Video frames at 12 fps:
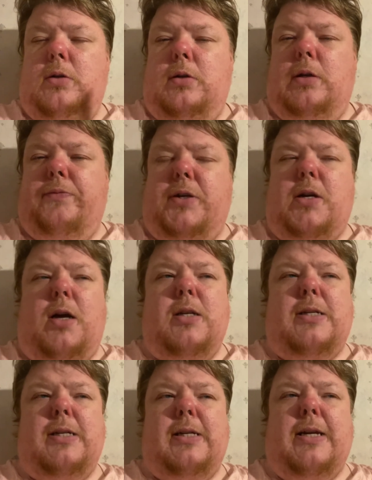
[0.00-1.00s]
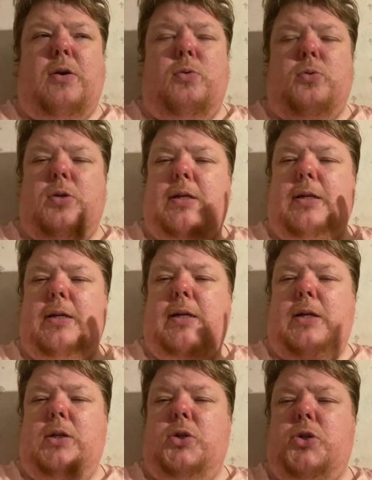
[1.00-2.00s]
if you guys and girls
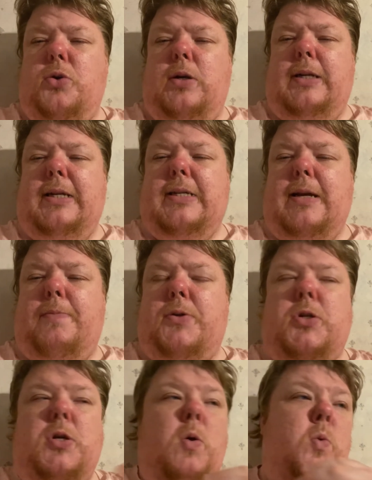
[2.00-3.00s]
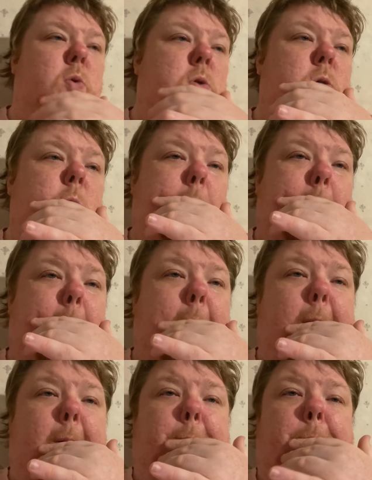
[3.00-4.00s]
enjoy these episodes,
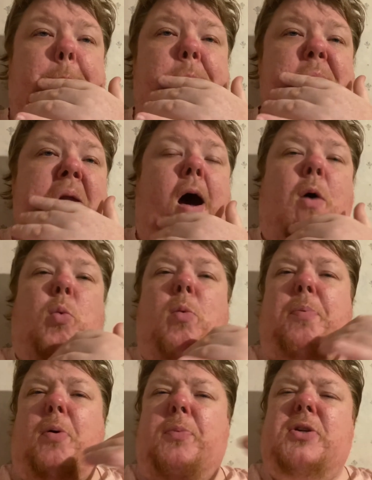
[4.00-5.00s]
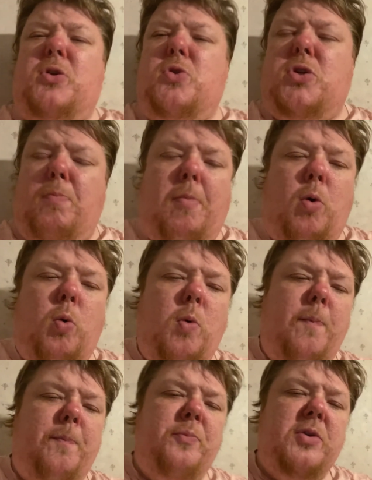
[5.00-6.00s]
I will probably do some
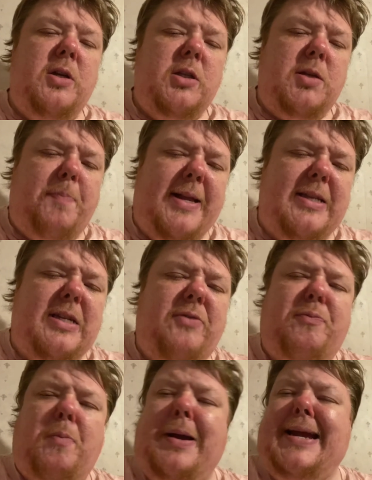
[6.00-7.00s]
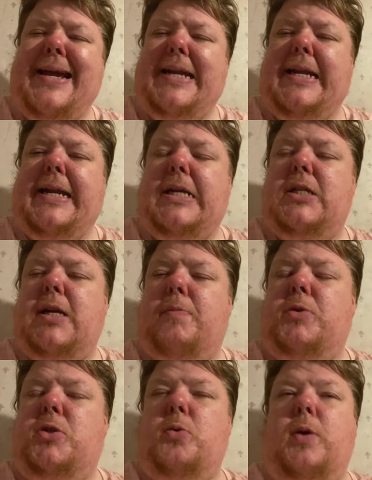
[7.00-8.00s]
more. Depends if my internet's
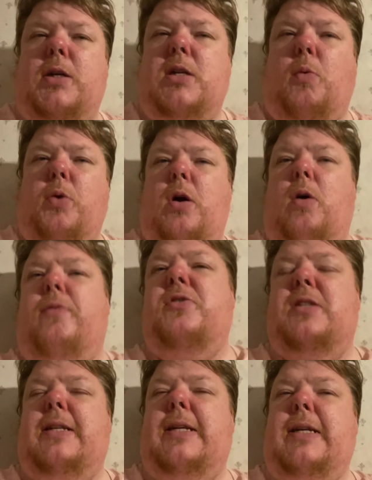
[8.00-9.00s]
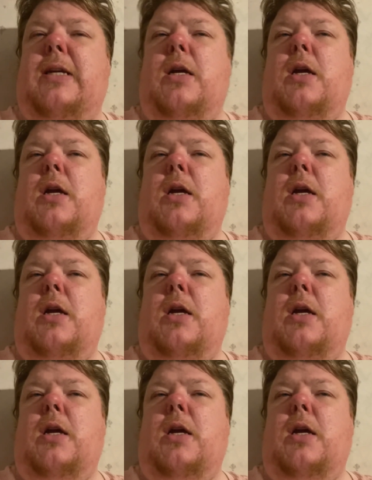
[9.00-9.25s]
up to it, because I want to obviously